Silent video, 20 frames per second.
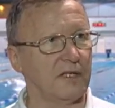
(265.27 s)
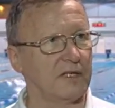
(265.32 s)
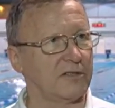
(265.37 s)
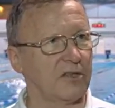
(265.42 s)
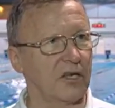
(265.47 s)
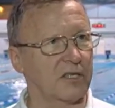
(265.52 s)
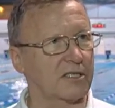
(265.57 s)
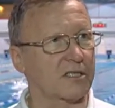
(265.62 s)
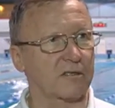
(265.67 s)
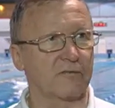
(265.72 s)

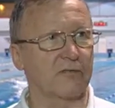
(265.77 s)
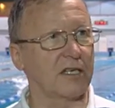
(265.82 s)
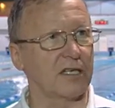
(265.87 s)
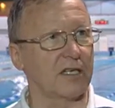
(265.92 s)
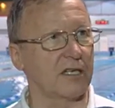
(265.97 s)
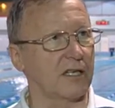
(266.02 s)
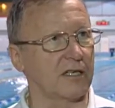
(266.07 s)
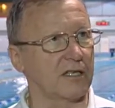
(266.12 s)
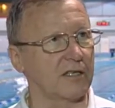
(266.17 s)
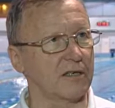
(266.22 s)
Not
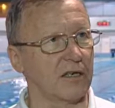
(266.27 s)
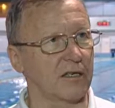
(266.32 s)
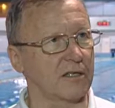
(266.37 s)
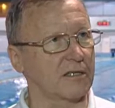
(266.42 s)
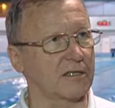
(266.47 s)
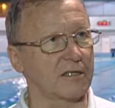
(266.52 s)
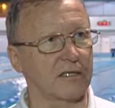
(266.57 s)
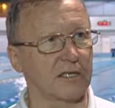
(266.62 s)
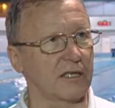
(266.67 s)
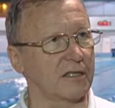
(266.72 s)
Sweden,
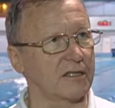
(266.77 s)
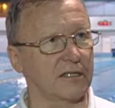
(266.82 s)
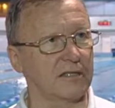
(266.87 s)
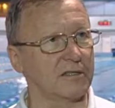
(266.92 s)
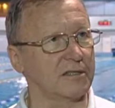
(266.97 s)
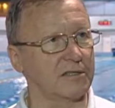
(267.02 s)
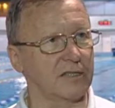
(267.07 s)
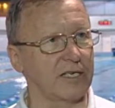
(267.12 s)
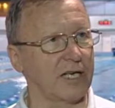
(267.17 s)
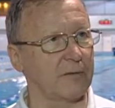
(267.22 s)
not
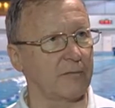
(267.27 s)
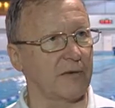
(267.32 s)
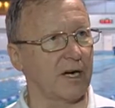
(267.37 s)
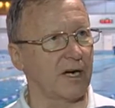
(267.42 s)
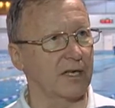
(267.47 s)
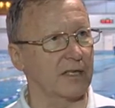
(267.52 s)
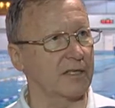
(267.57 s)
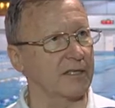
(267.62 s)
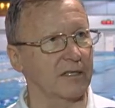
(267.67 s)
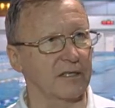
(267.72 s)

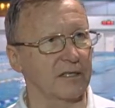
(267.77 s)
Denmark.